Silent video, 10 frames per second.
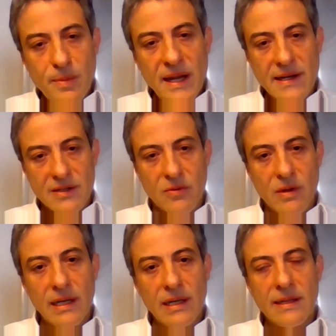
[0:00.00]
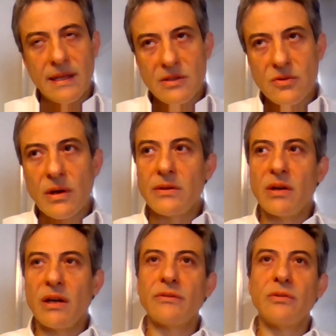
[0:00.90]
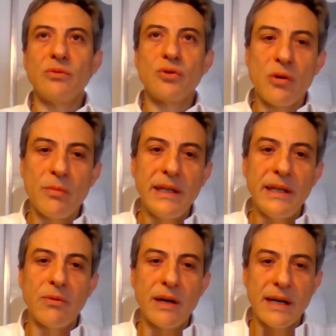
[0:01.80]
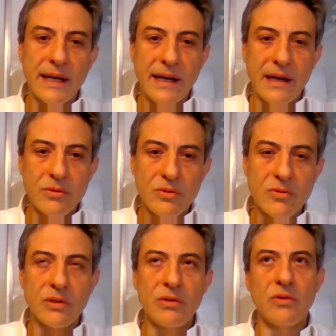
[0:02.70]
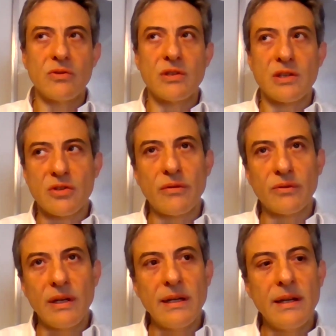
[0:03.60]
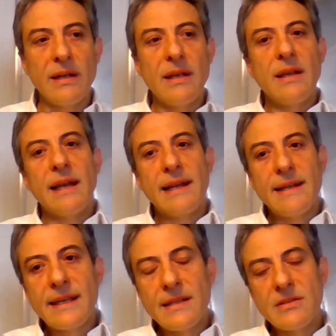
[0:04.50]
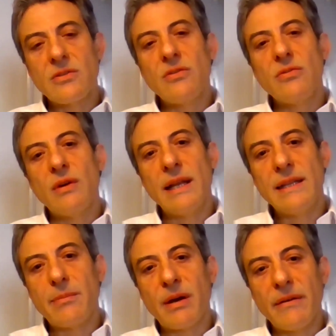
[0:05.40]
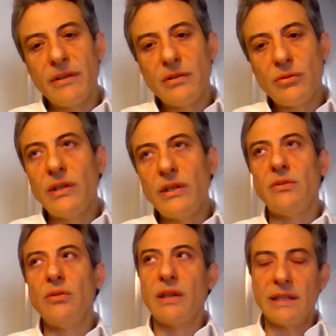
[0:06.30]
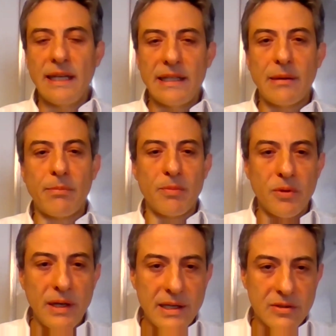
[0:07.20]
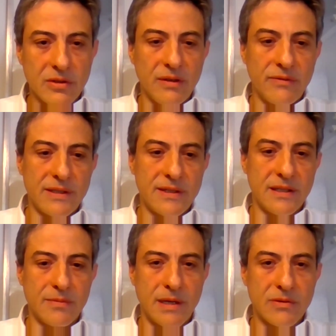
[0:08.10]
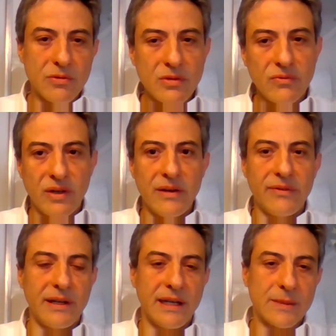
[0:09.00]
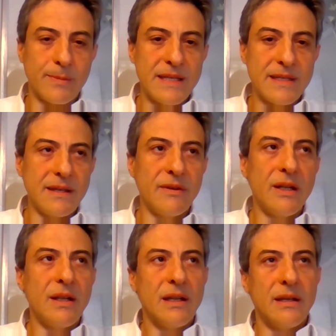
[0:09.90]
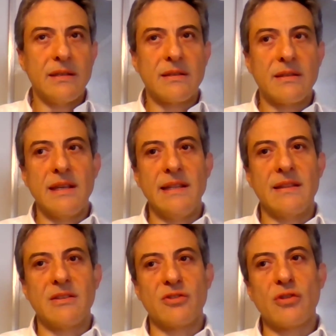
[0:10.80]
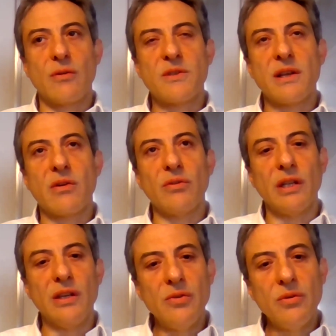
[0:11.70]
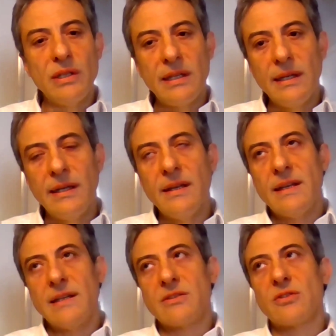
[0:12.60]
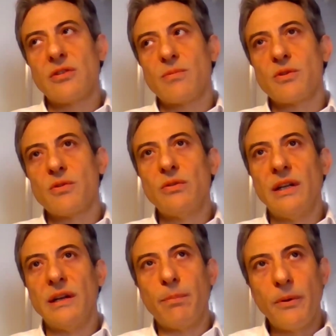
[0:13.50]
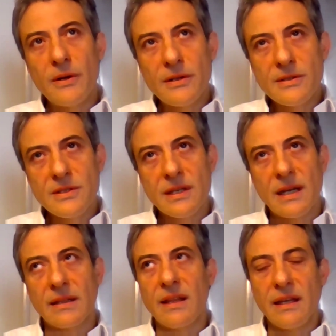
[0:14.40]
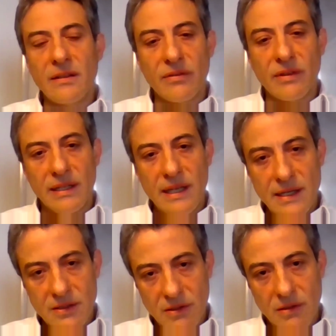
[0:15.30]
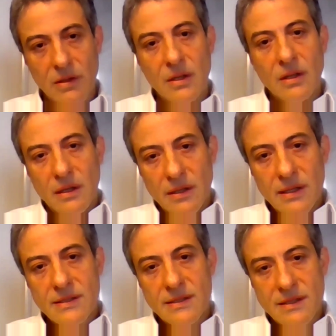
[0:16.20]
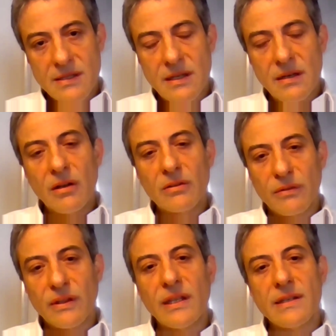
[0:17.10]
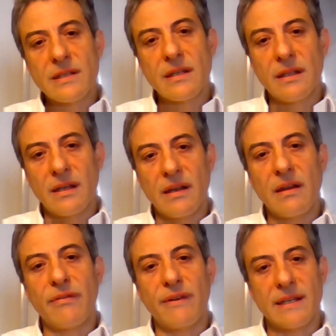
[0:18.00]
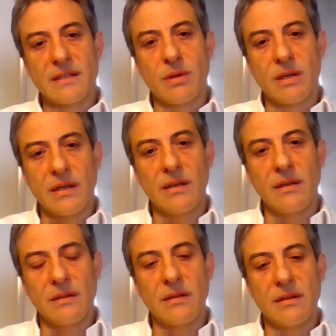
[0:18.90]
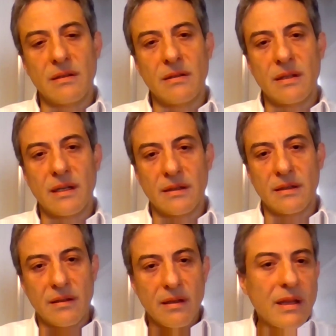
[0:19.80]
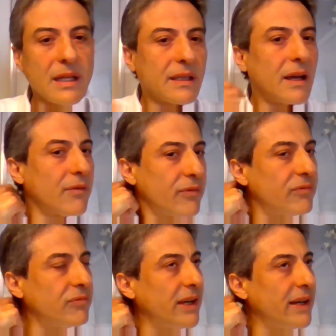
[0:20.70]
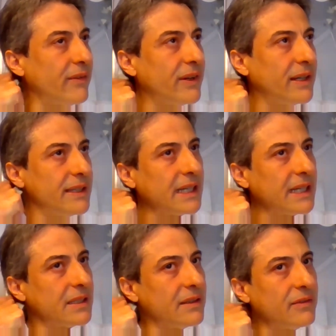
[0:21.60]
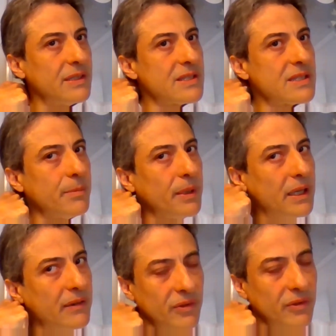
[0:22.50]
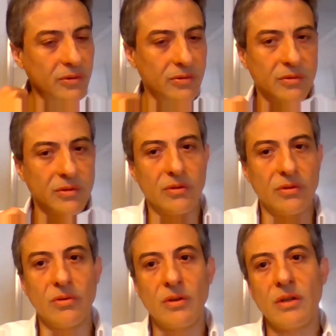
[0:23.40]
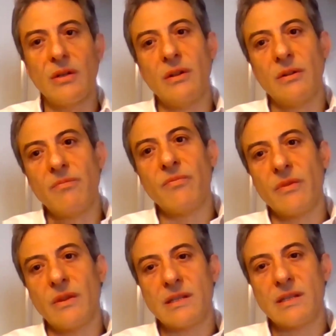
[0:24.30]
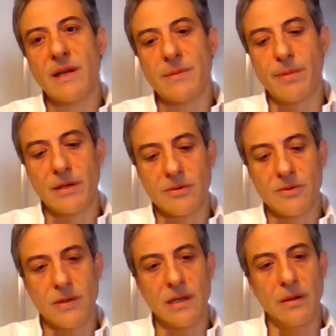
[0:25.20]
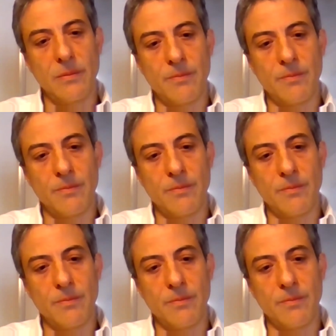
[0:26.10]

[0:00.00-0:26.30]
spares well, and that's why you have to do so many workarounds when you use the software, and hence you end up having to redo the data population every 6 months, which is very, very expensive. It stops the continuity, it stops good reports at the end of the day. So there's a lot of things and effects by that are very, very negative in shipping if you don't do the spare parts well.